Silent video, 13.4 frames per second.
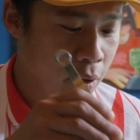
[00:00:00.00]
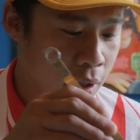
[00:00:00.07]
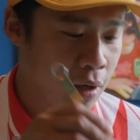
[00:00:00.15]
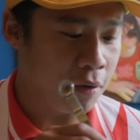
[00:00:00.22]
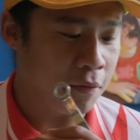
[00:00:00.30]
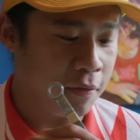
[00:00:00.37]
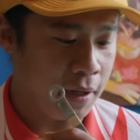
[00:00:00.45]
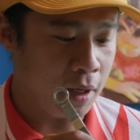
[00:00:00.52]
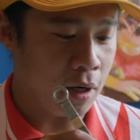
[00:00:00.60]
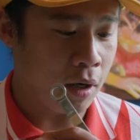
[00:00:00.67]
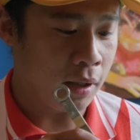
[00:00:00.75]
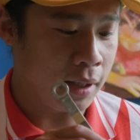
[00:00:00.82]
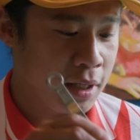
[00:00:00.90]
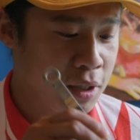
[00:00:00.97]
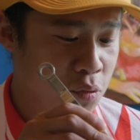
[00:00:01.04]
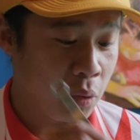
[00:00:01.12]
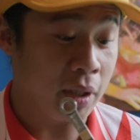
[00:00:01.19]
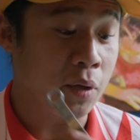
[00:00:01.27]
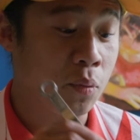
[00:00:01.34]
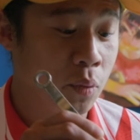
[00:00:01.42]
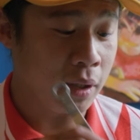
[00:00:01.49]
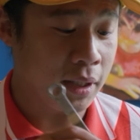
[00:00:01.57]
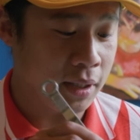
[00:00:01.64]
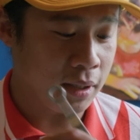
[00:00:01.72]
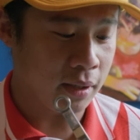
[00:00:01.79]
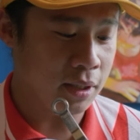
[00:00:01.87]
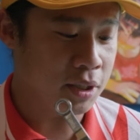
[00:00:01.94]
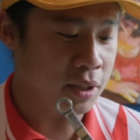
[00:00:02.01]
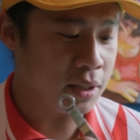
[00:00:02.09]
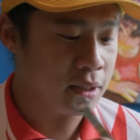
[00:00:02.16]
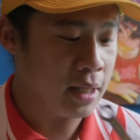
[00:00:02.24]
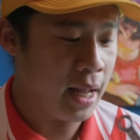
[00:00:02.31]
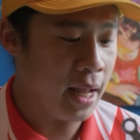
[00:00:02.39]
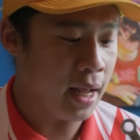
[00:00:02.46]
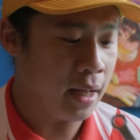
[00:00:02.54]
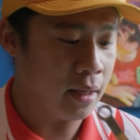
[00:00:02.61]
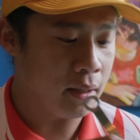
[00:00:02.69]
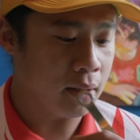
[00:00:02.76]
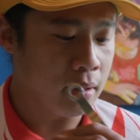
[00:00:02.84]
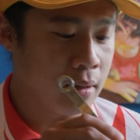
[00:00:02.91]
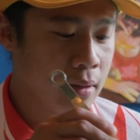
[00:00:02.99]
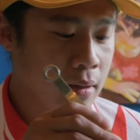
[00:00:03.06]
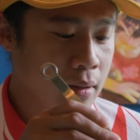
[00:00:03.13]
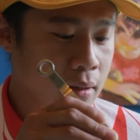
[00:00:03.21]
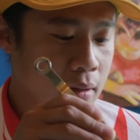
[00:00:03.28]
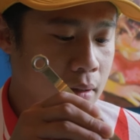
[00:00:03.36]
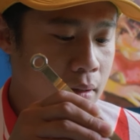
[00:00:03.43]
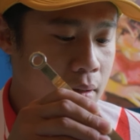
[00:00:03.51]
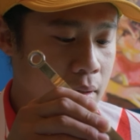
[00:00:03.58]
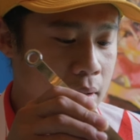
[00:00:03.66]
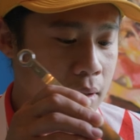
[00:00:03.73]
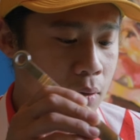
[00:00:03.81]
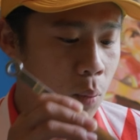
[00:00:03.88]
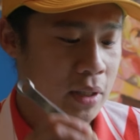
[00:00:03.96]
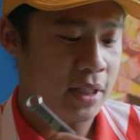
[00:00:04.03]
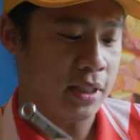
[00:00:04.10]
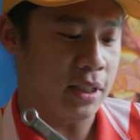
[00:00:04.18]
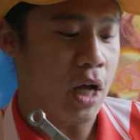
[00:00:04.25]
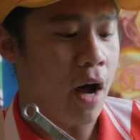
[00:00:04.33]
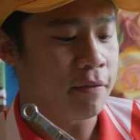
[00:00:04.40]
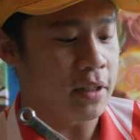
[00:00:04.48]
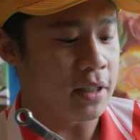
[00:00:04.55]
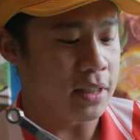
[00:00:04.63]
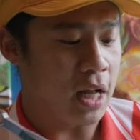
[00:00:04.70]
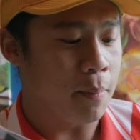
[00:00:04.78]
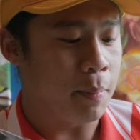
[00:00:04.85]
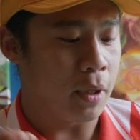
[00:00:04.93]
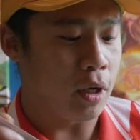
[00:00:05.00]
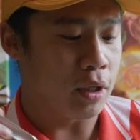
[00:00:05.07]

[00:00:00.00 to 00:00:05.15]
or confit garlic is really, really delicious. And once it softens up, it